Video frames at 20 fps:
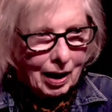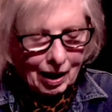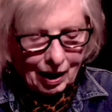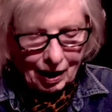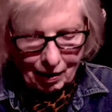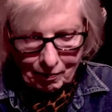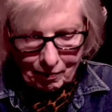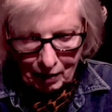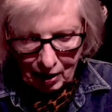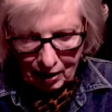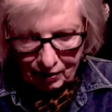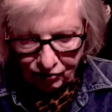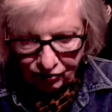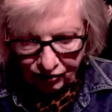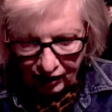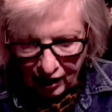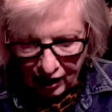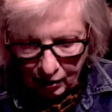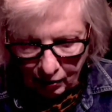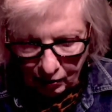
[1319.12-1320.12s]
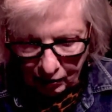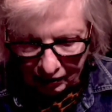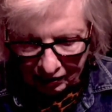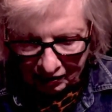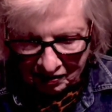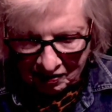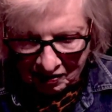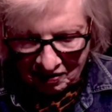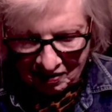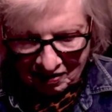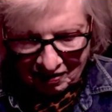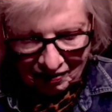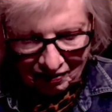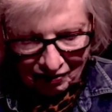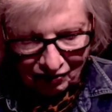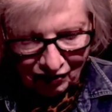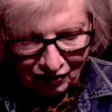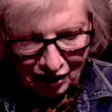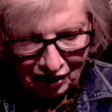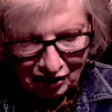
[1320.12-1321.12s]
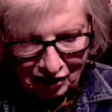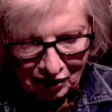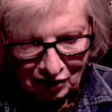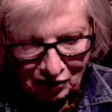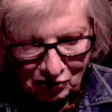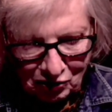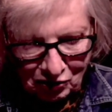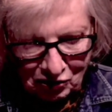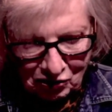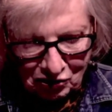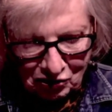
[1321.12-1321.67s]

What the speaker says: My flower fell under the